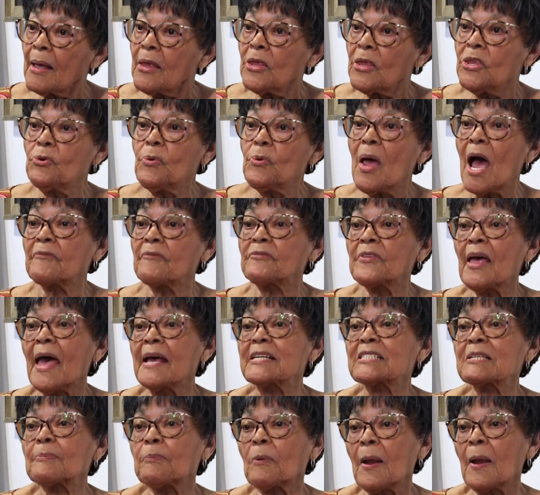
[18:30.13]
You have to
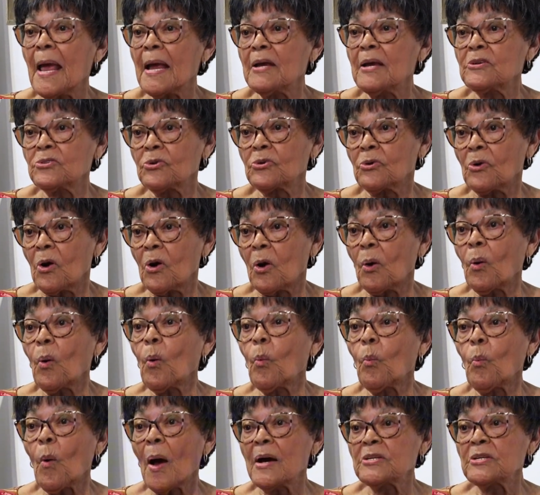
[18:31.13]
explain to her
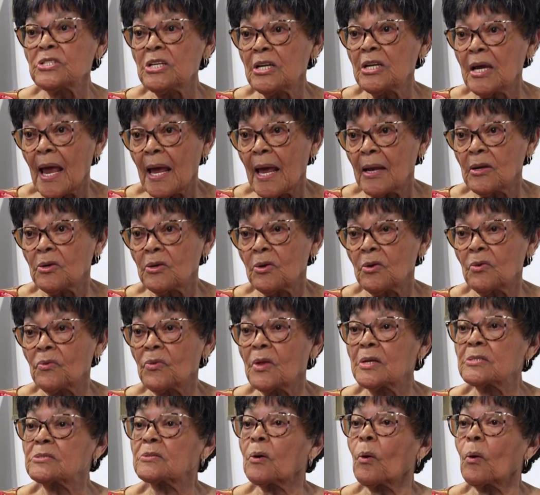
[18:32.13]
why she can't do
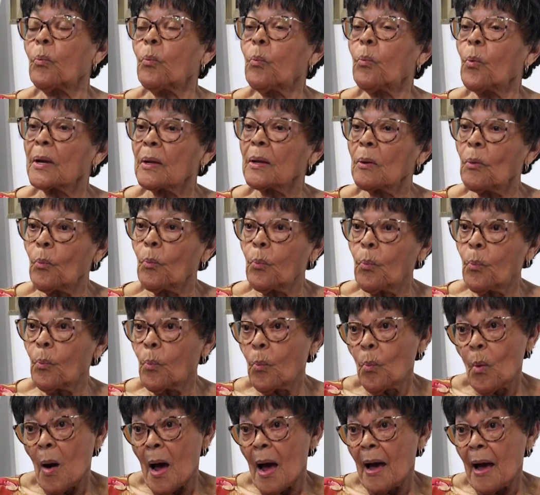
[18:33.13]
this or
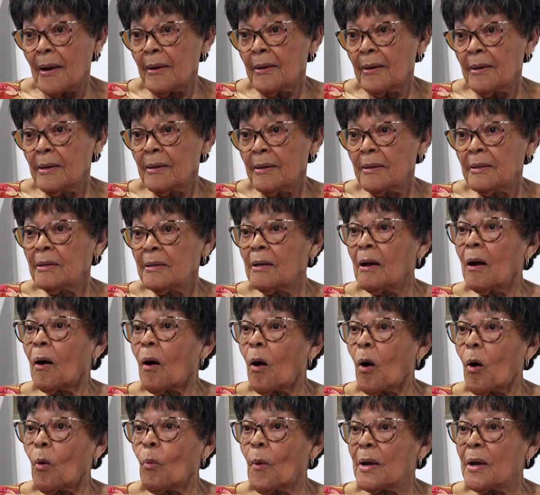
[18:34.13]
why.
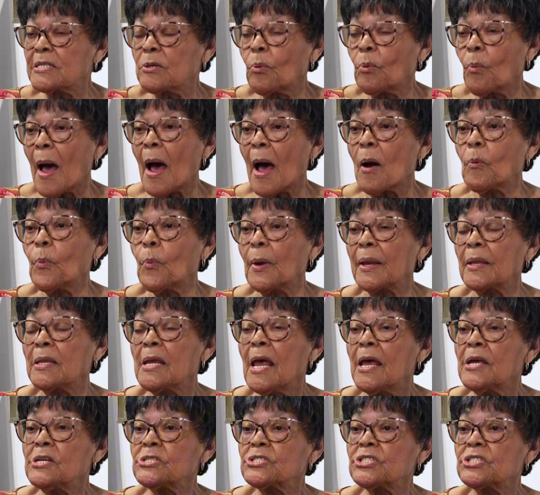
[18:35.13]
Always why. When
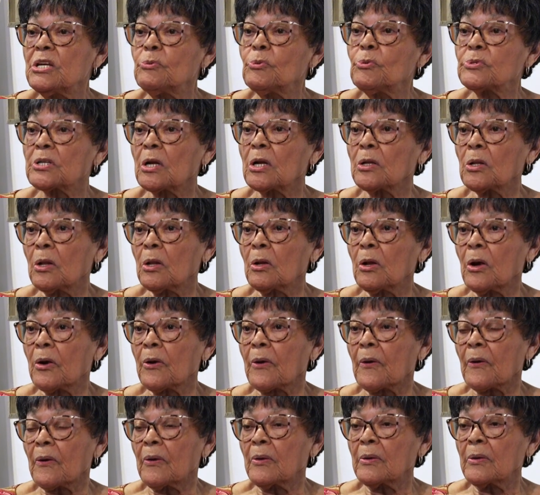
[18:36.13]
she was a little
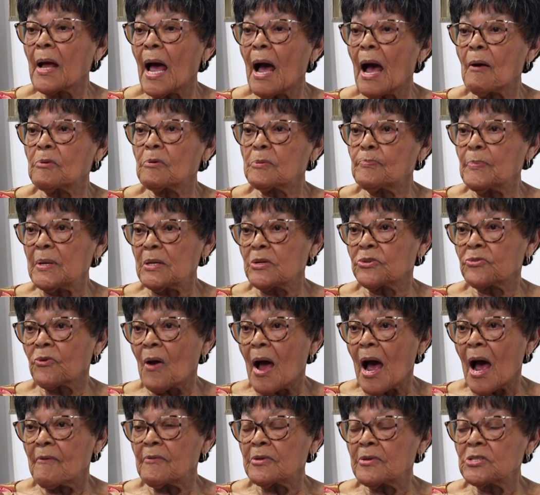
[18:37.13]
girl, I would be
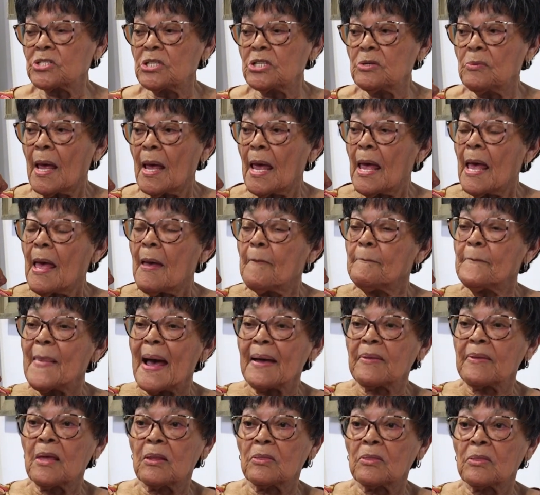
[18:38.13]
driving.
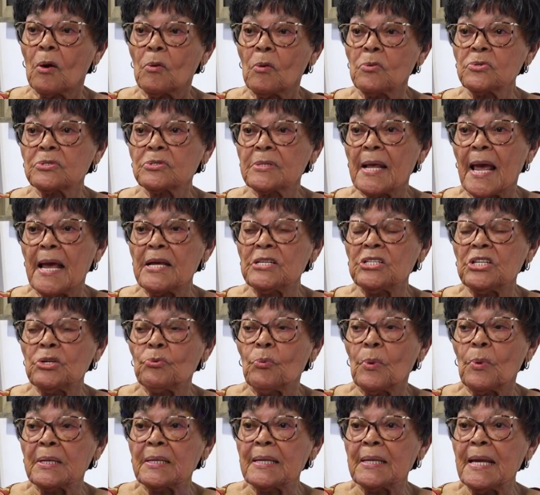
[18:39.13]
Back in those days,
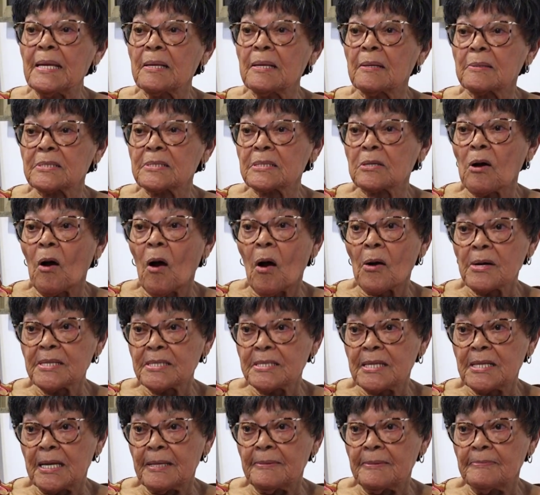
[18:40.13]
you wouldn't need a car
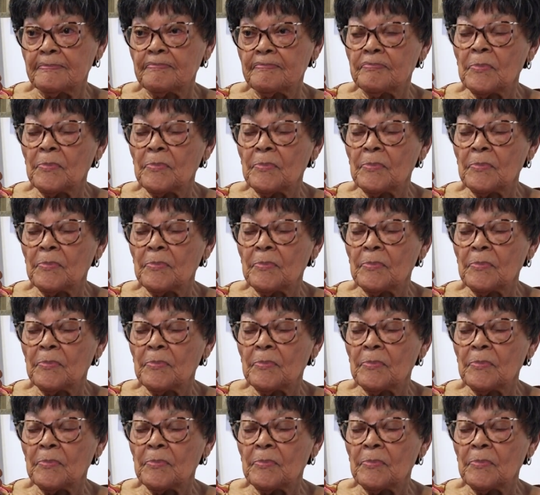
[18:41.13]
seat.